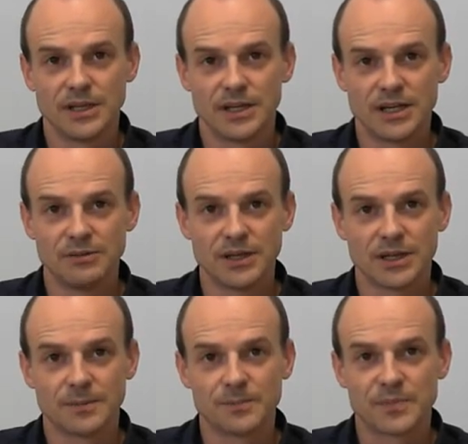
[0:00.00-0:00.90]

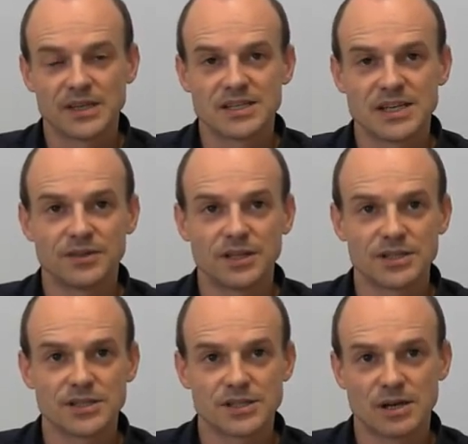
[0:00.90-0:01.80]
Anyway, safety
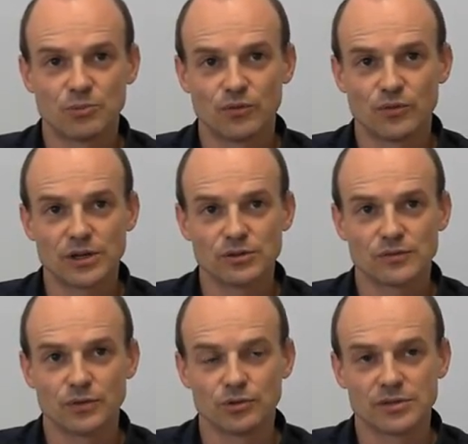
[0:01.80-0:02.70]
as a sum of various
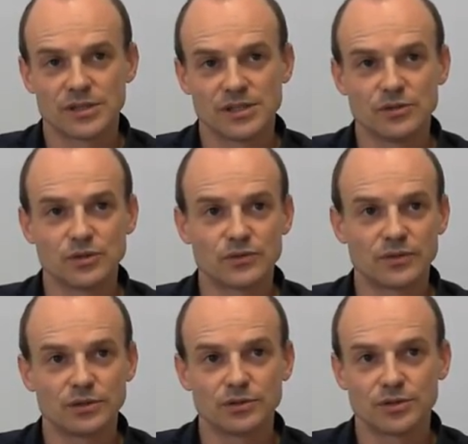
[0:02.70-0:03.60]
views is useful to